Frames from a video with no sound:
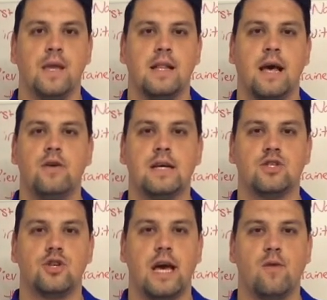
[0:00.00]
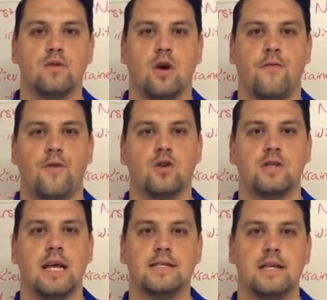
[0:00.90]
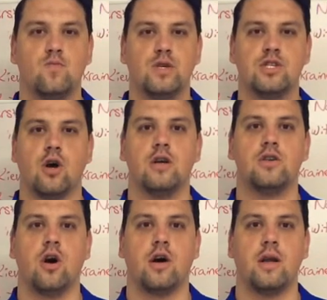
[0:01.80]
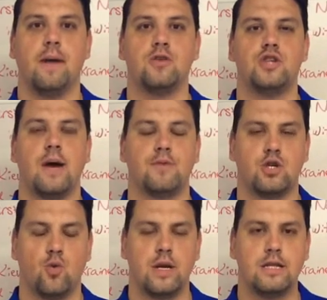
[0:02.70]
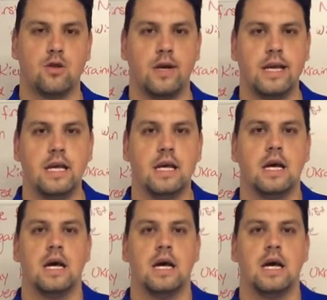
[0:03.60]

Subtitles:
Now, yesterday was our first lesson. We started talking about chapter 23.